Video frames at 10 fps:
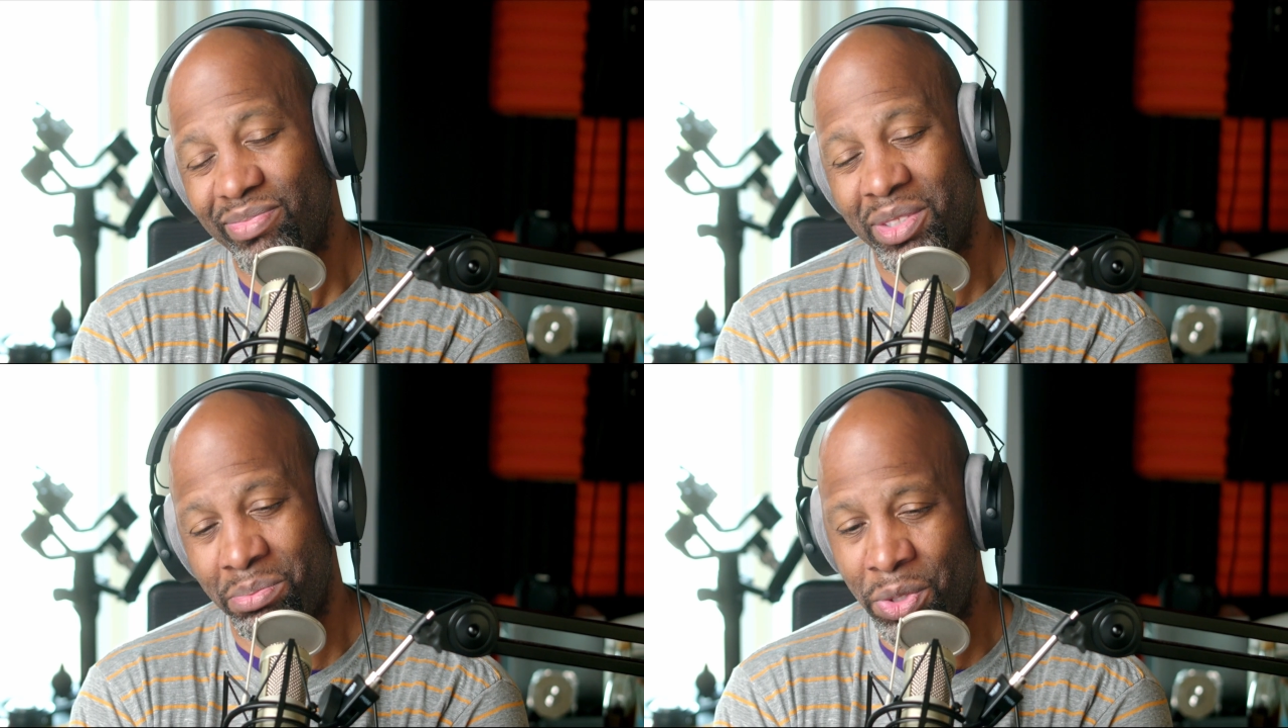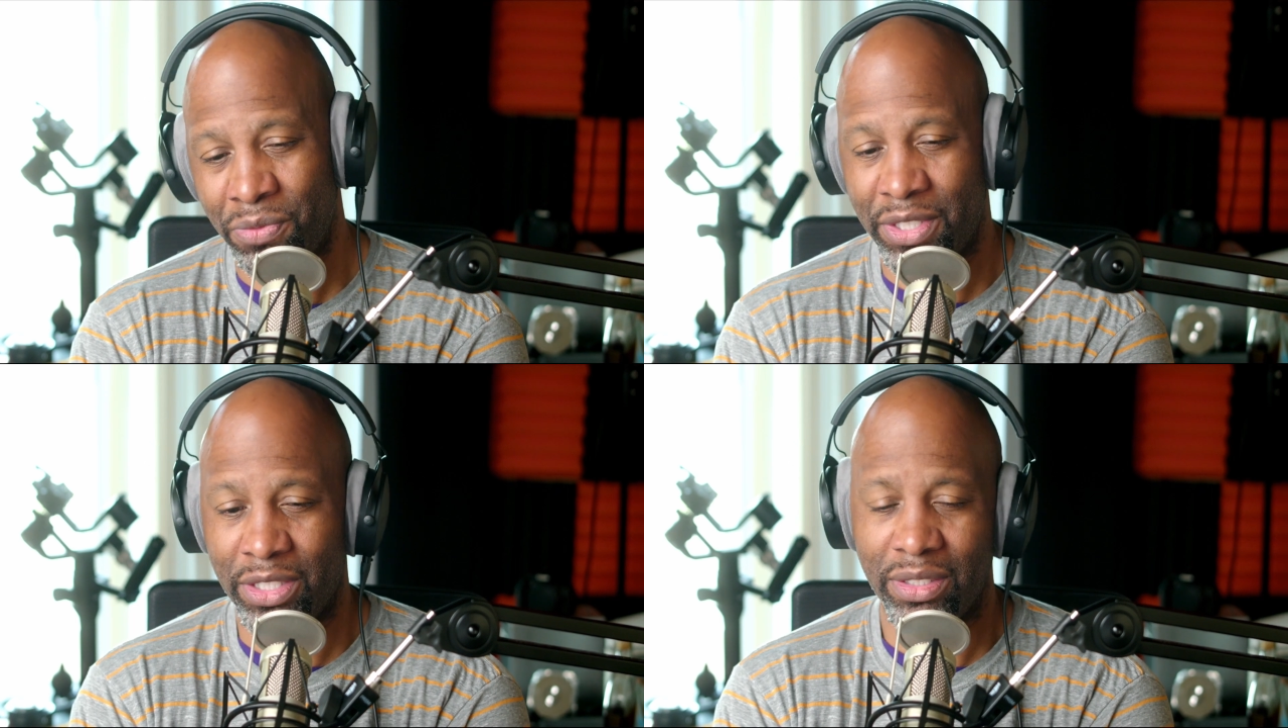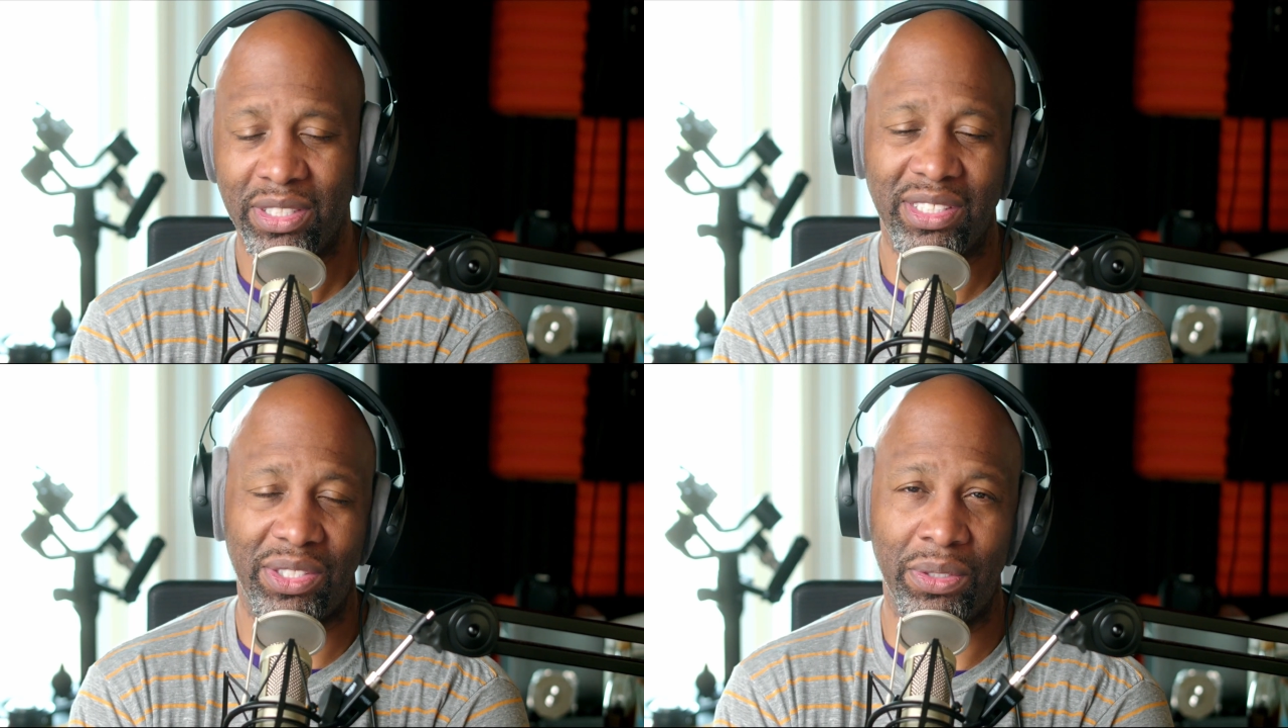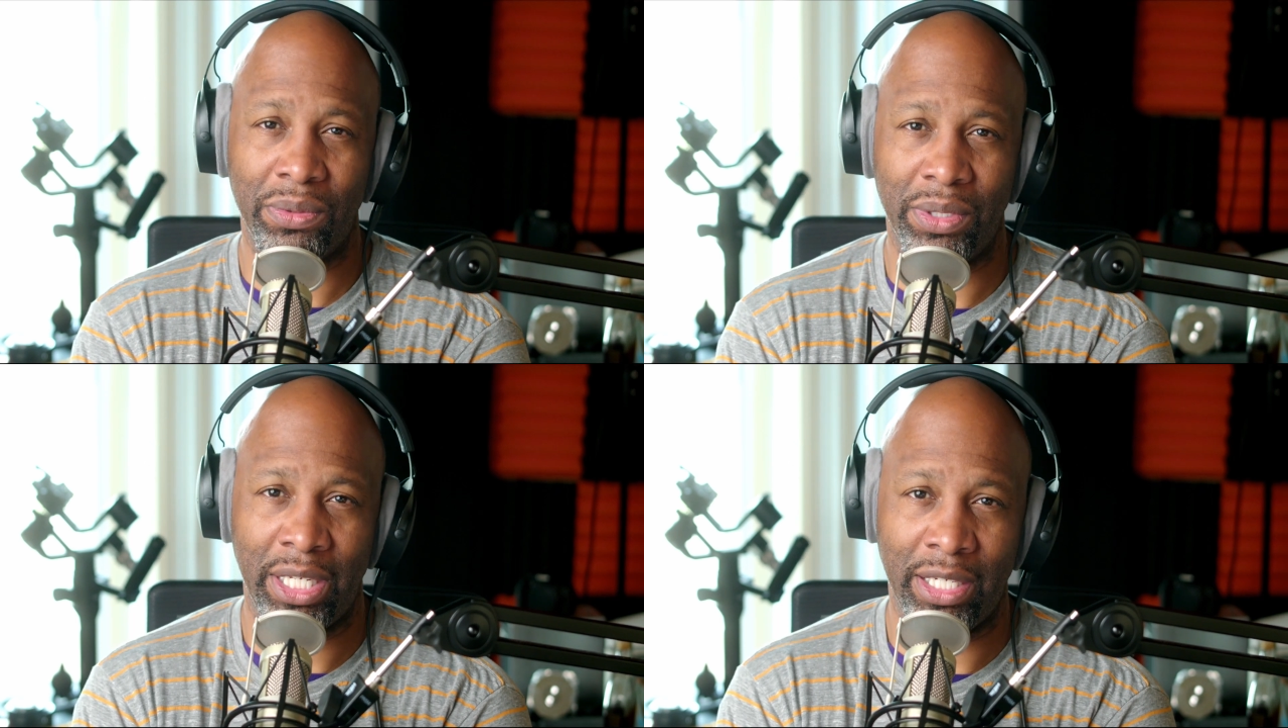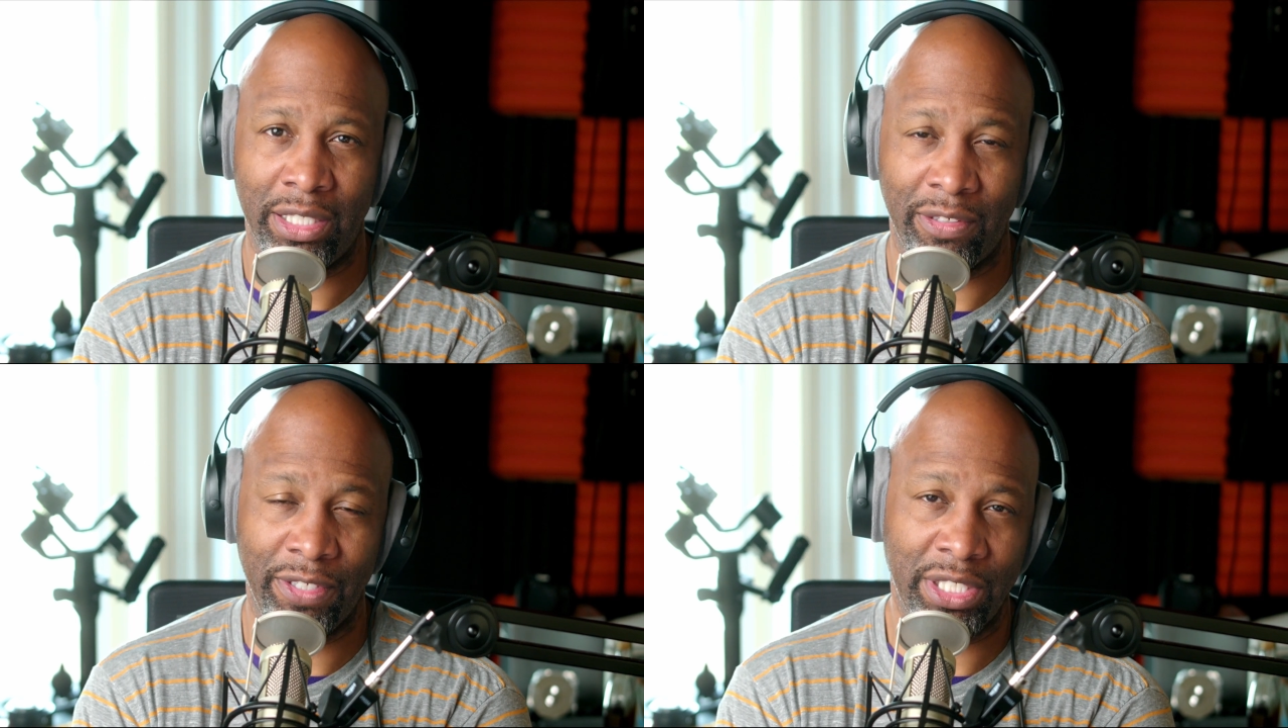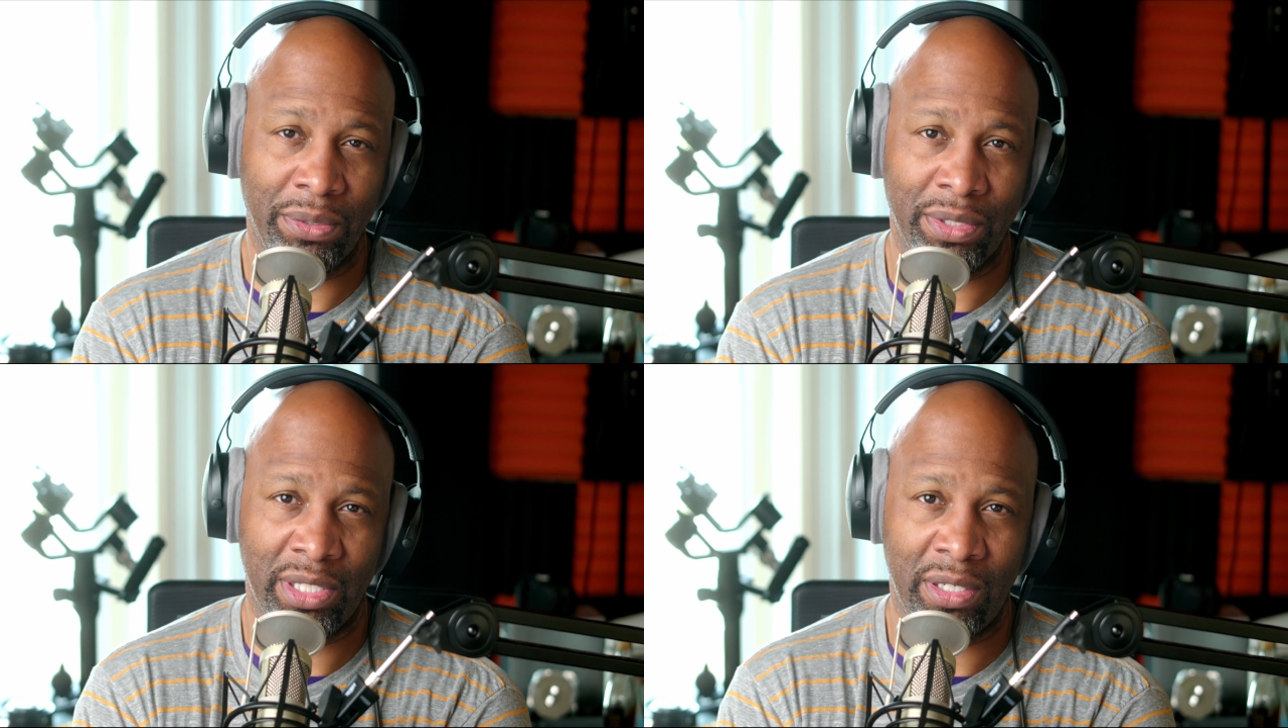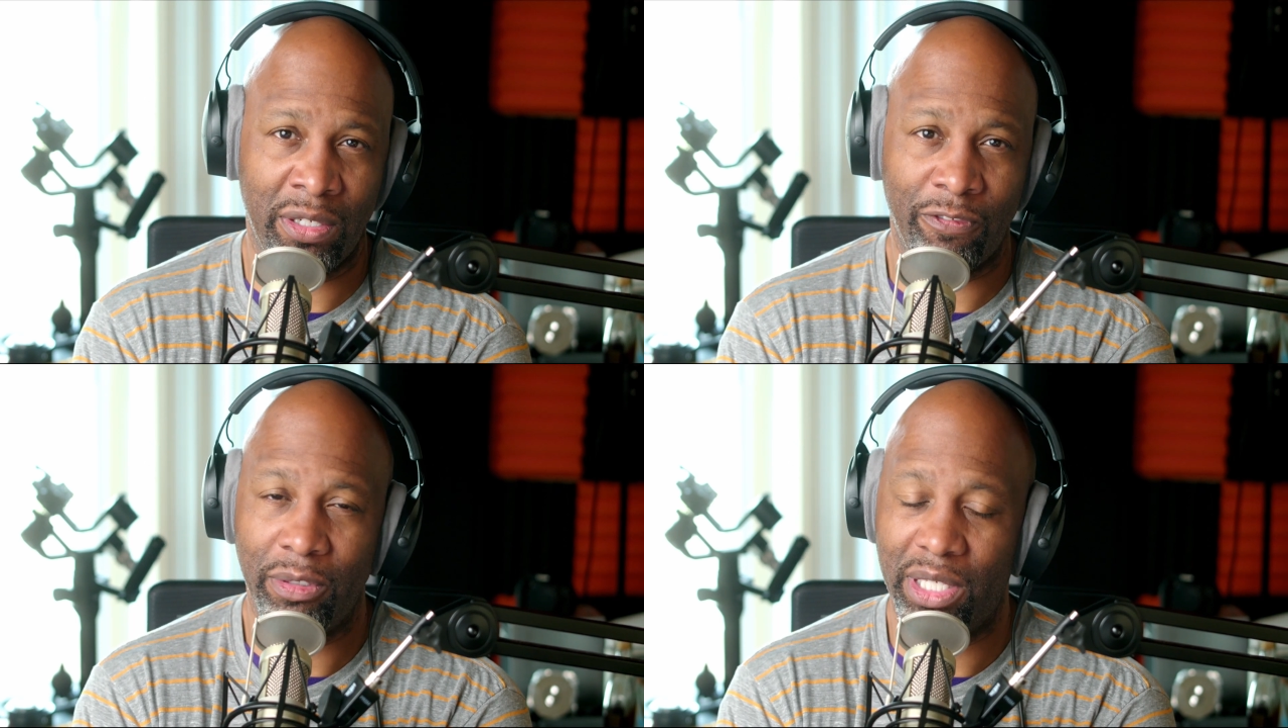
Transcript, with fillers: moving to uh, DaVinci Resolve.